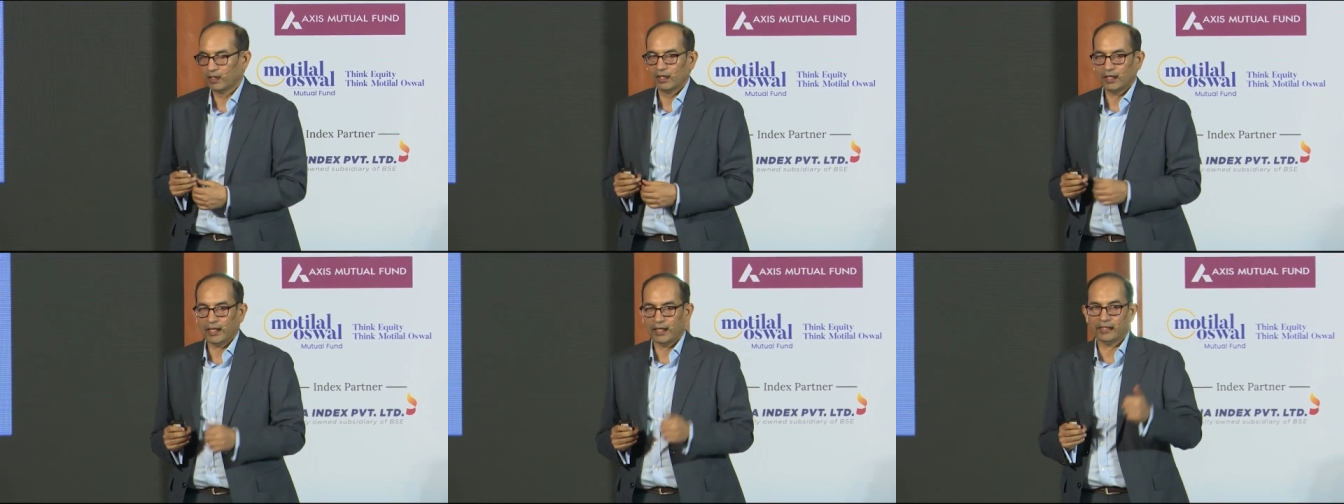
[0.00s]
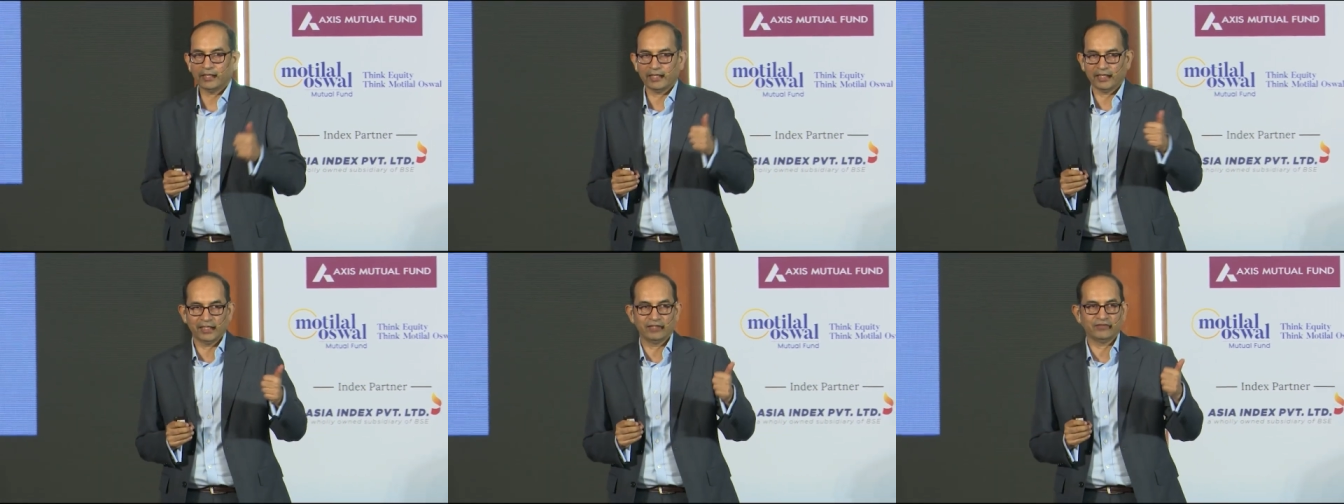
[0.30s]
And
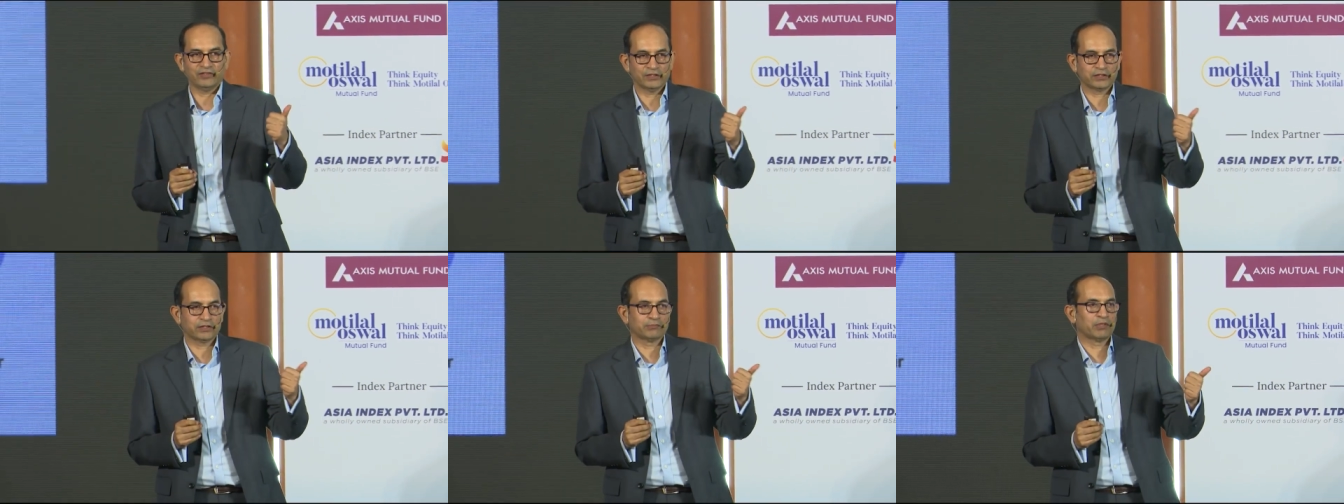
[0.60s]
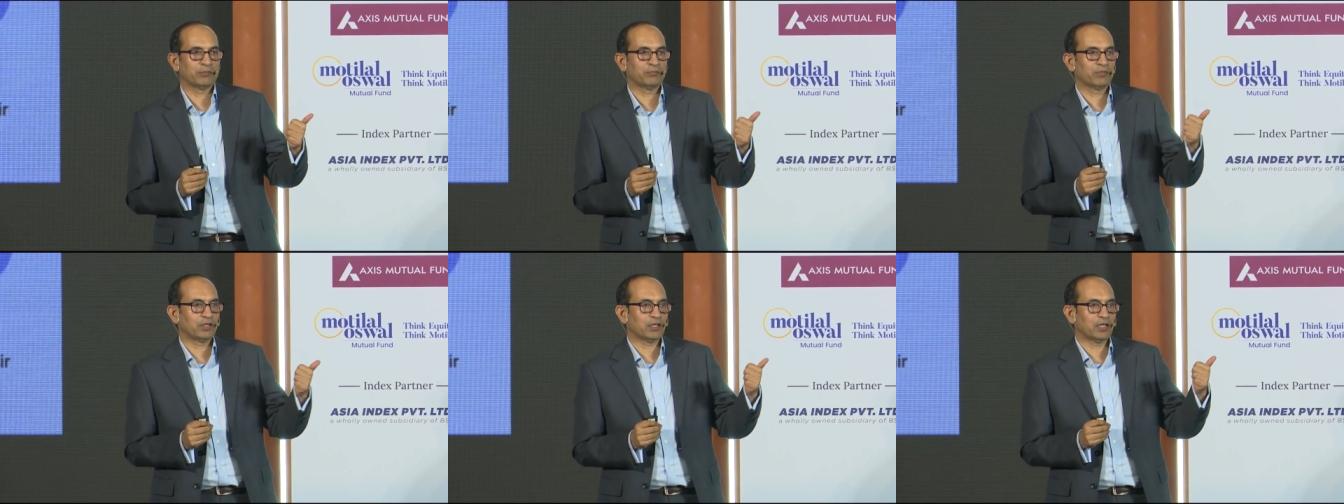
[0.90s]
NAVs,
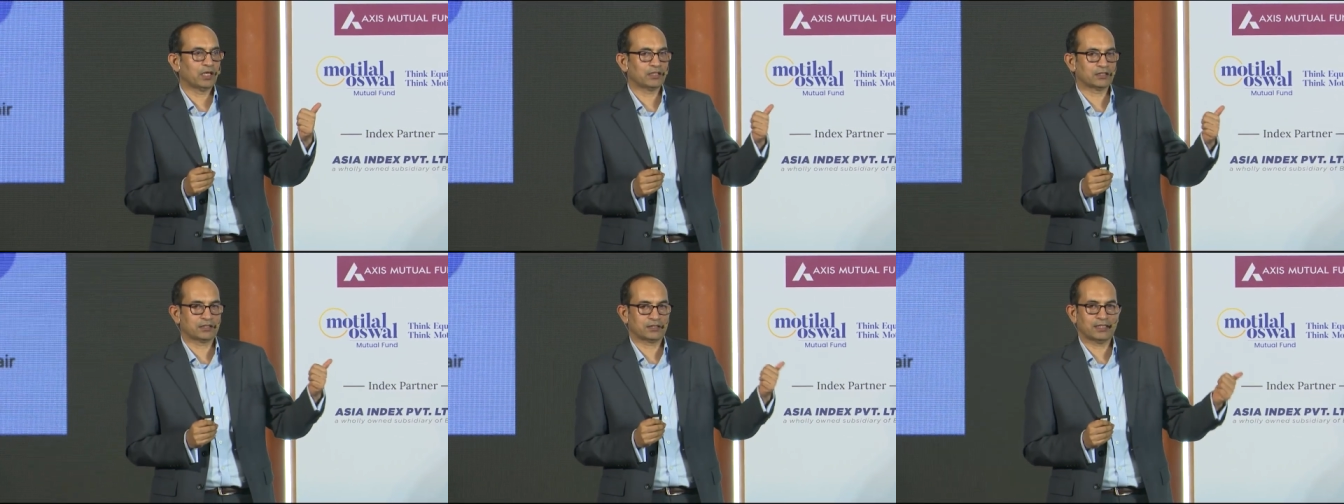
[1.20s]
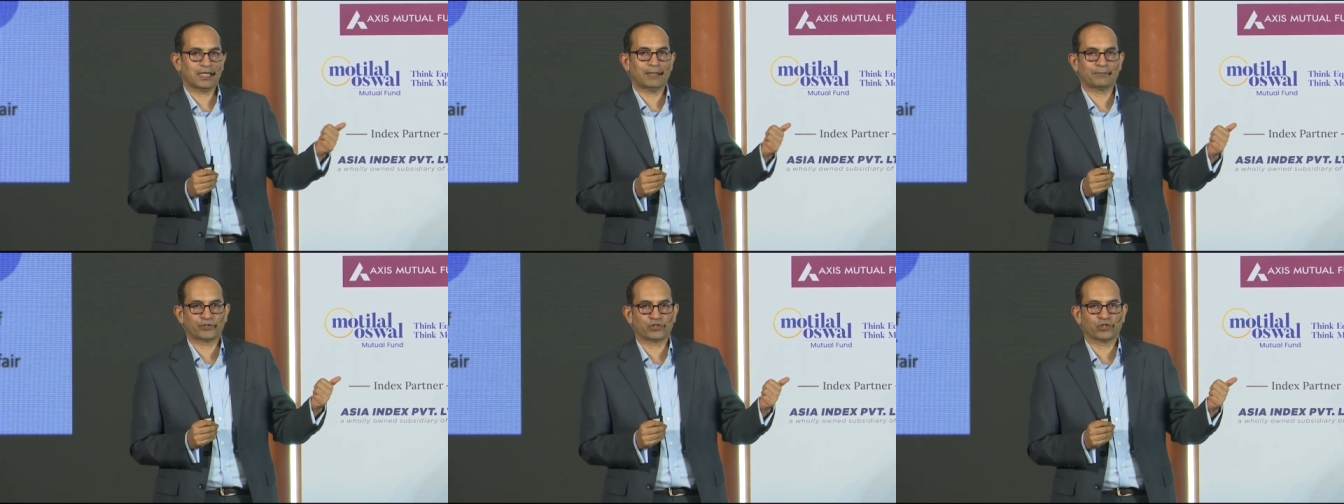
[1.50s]
remember, are
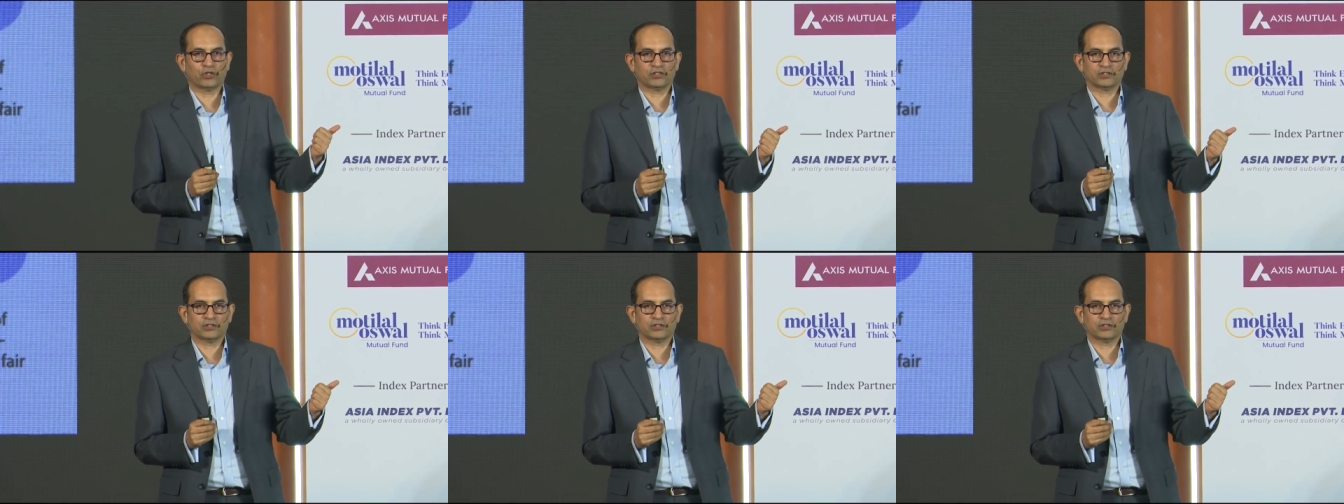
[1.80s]
snapshots.